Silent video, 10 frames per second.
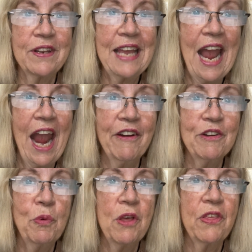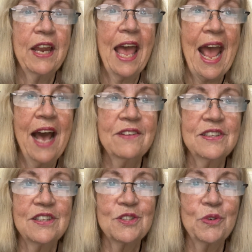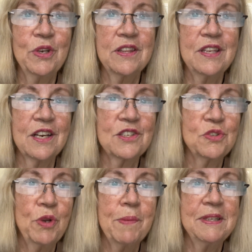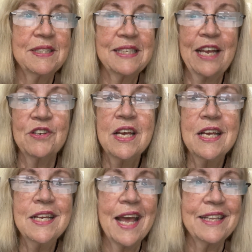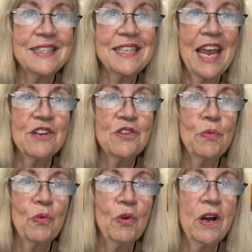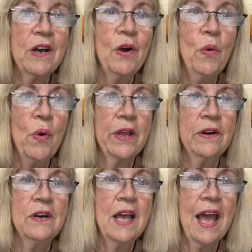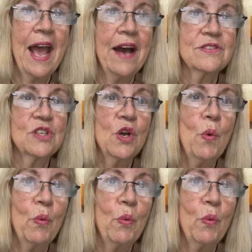it carried with it a house that stood at the extreme and Standard Oil house,